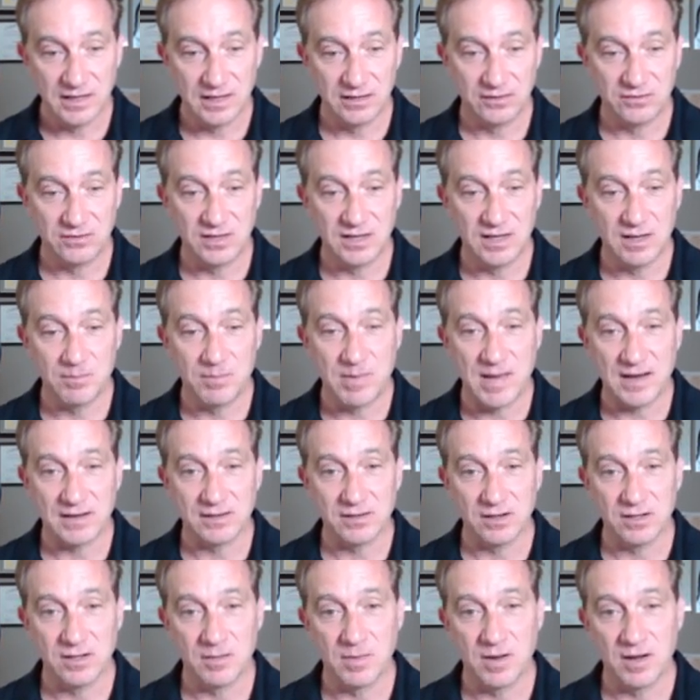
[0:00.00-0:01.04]
is the
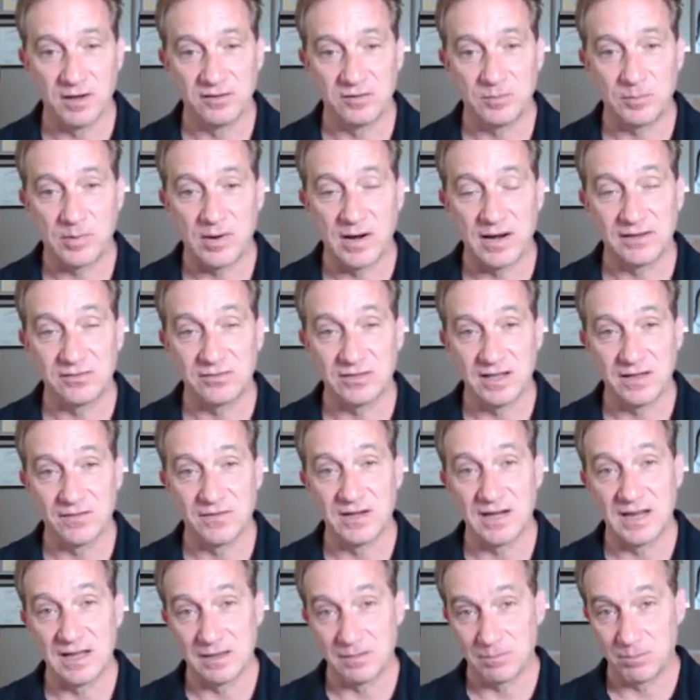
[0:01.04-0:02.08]
impact on the bond's price
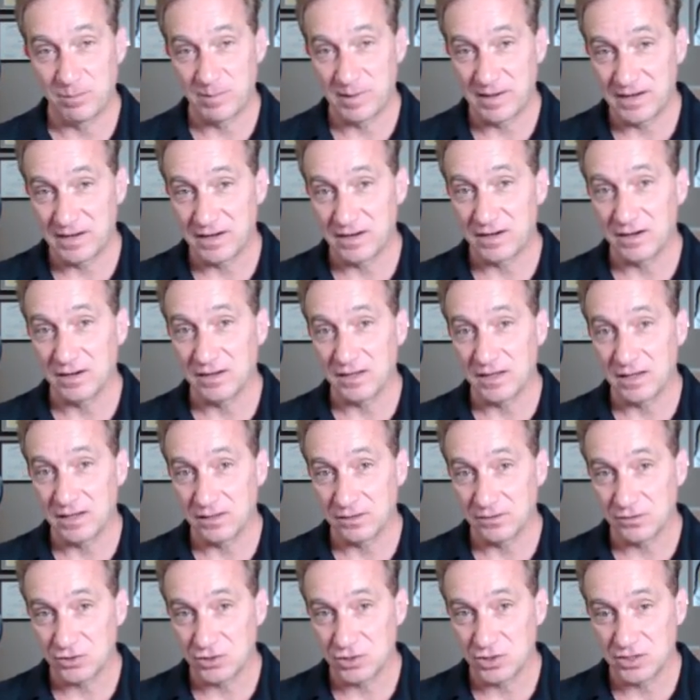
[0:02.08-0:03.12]
given a
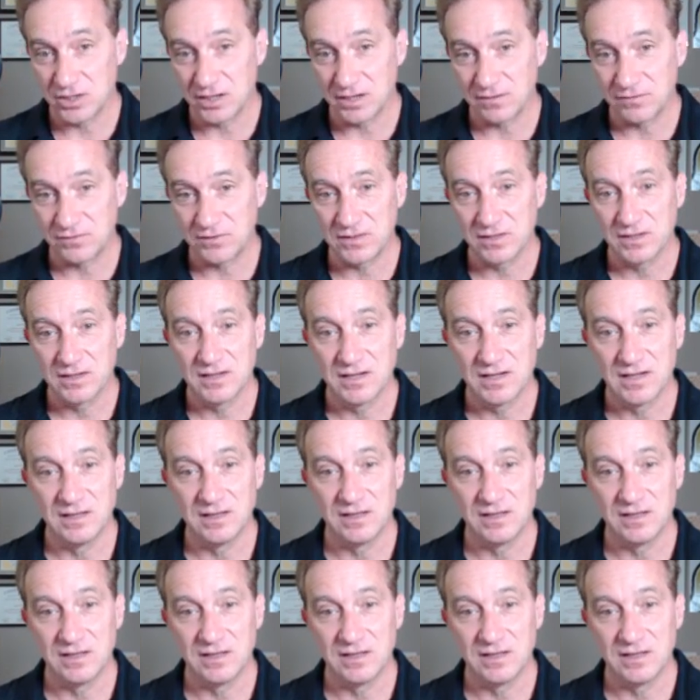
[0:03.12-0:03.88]
parallel shift.